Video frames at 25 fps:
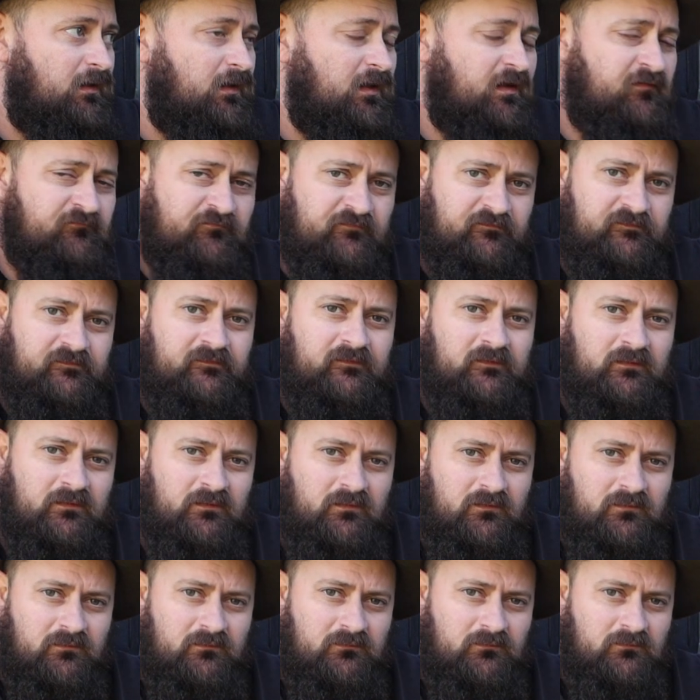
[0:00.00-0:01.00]
everything
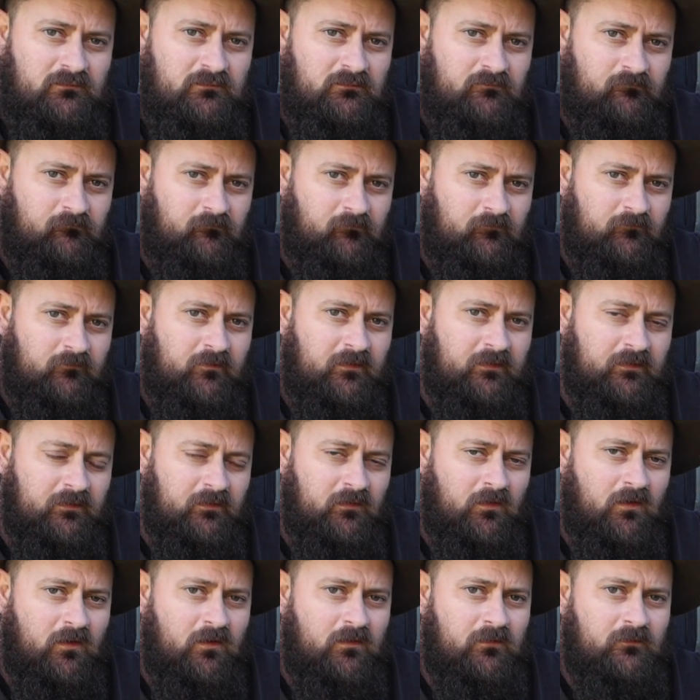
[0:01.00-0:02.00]
in it and it's all ready to
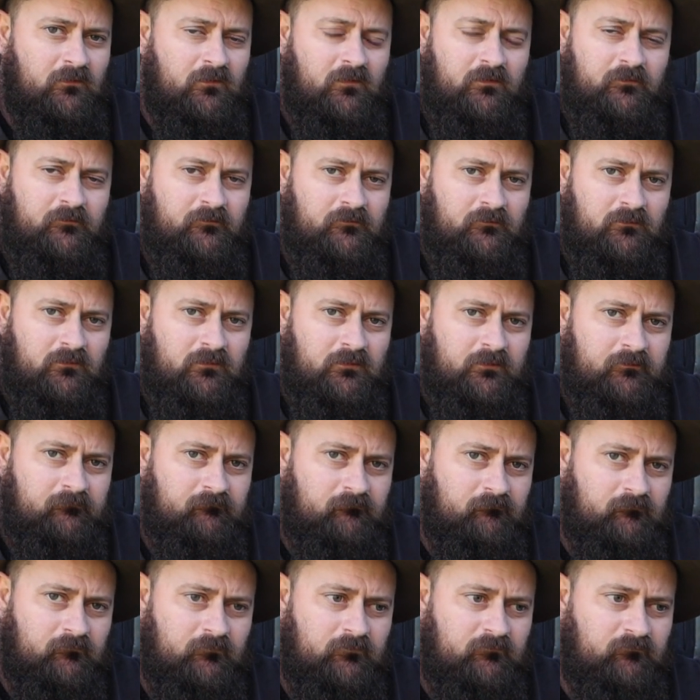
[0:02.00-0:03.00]
go, and the only thing I need
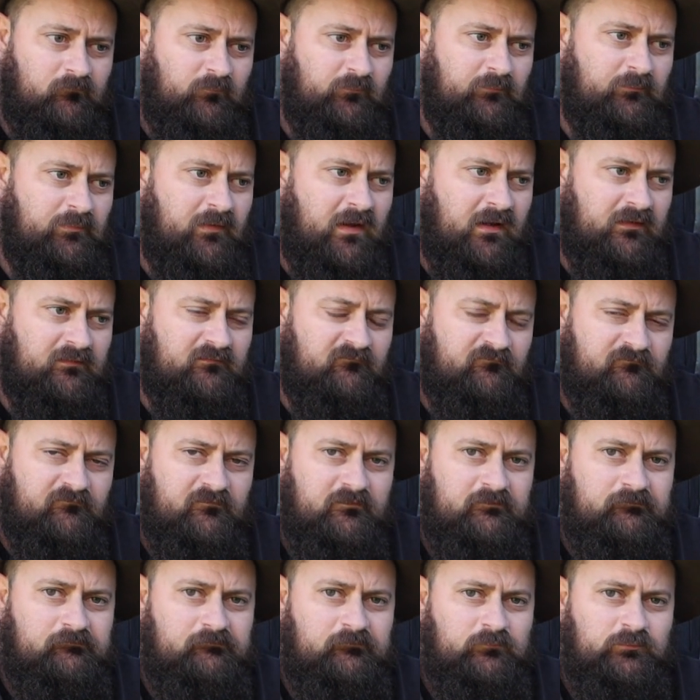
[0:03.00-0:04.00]
to do is pack the
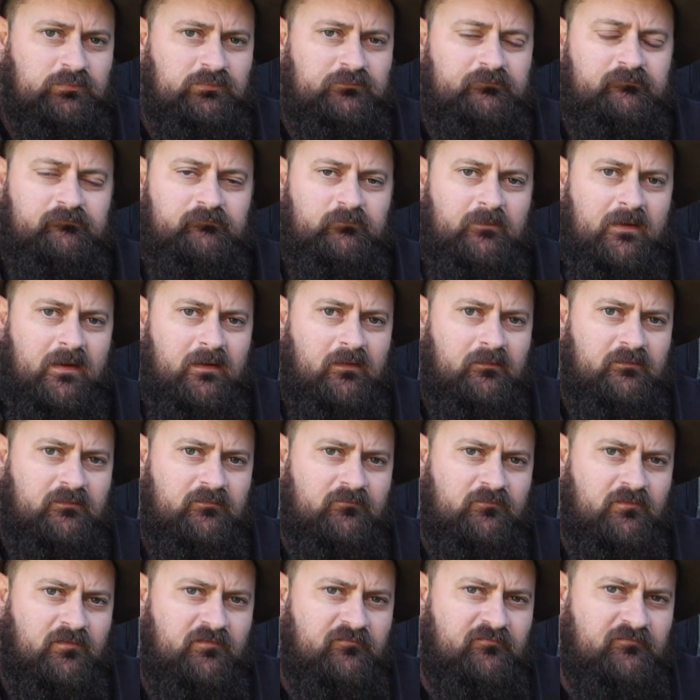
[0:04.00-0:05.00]
fridge, put the swag on
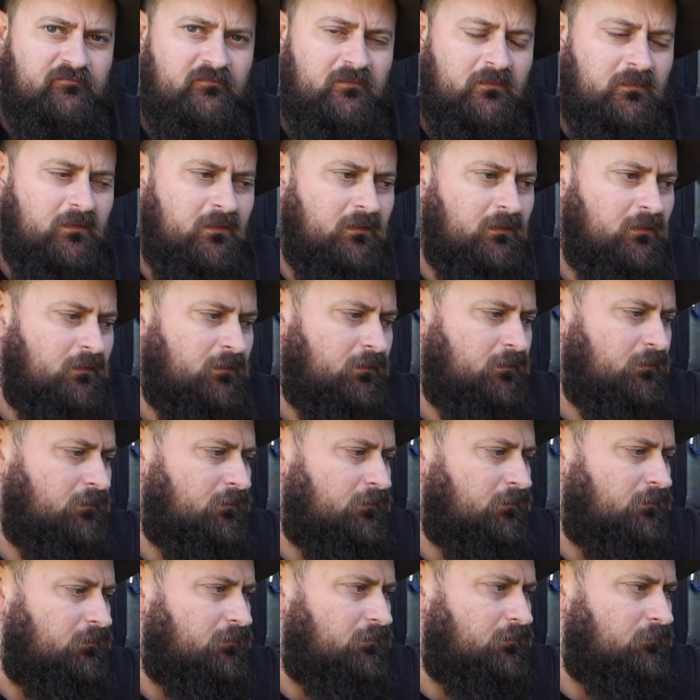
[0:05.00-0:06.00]
the roof
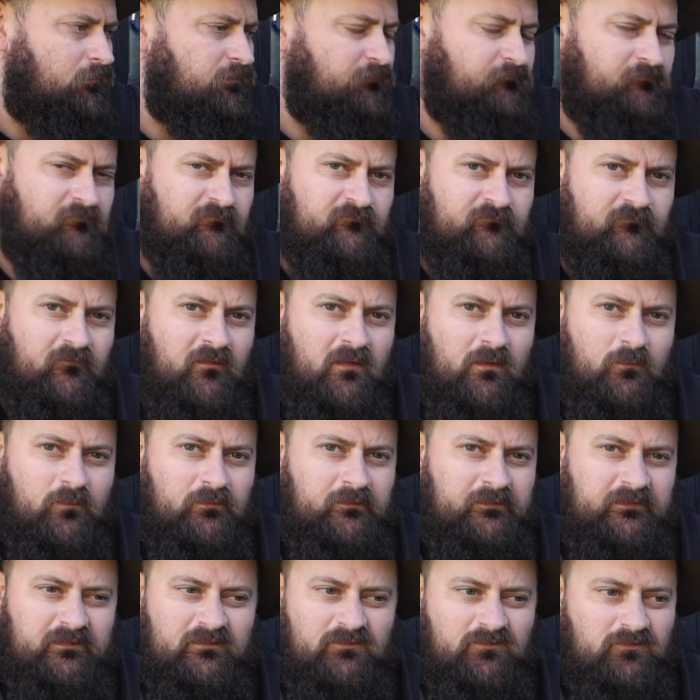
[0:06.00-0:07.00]
and put some
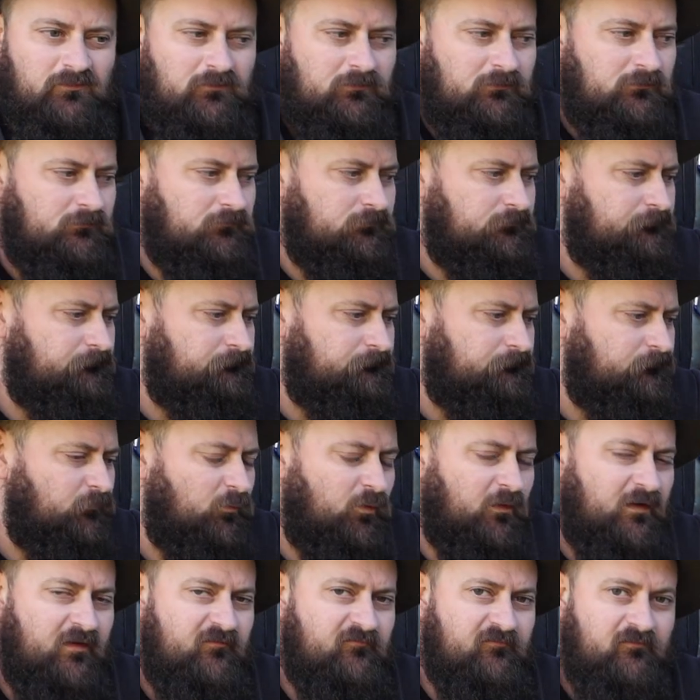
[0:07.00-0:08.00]
firewood in or
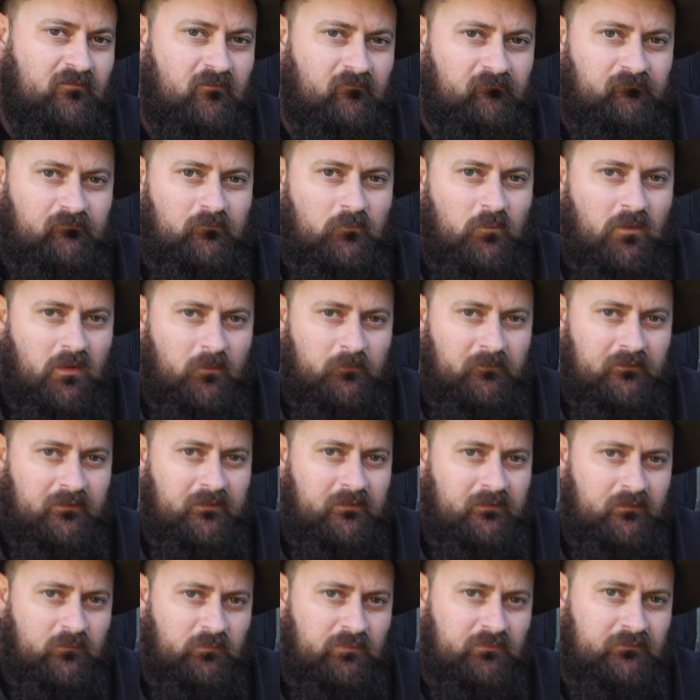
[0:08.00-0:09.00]
whatever else I might be
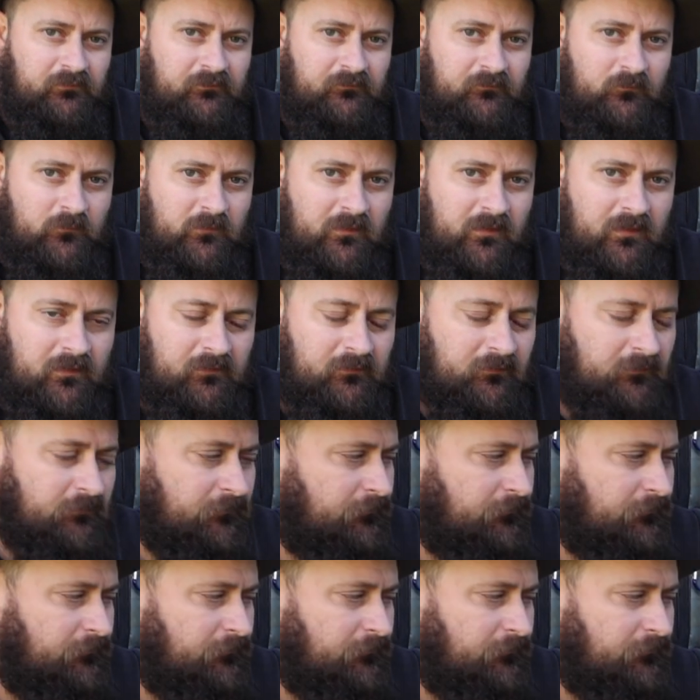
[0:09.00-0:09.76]
needing to put in the back.